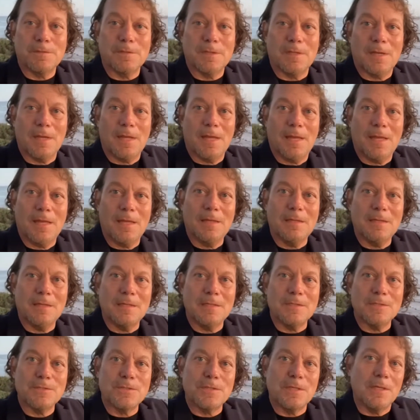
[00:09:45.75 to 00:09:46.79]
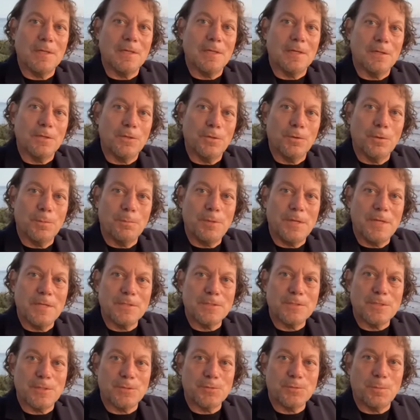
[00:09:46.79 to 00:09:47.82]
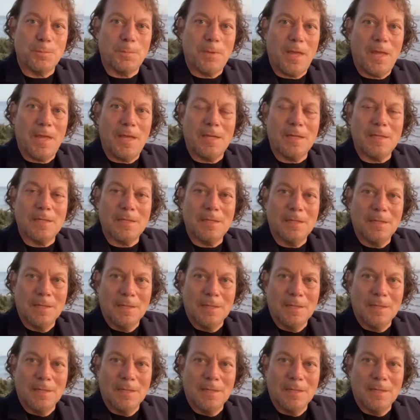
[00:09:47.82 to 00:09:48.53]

today is the European Central Bank